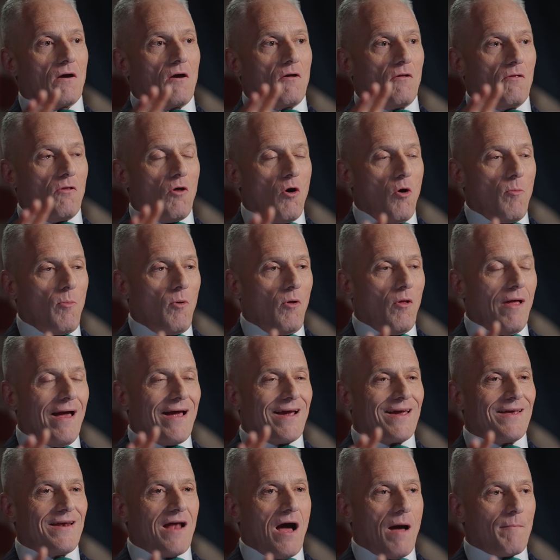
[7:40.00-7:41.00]
the global
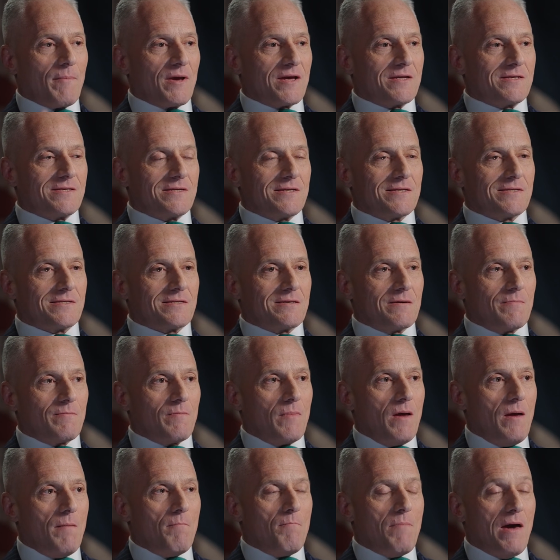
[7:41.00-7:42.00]
economic
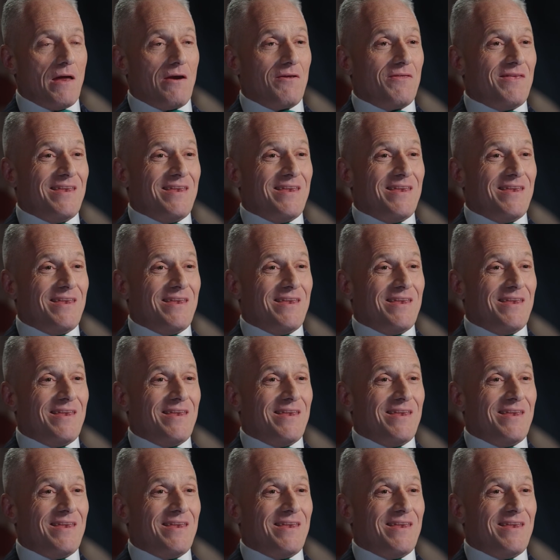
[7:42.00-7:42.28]
system better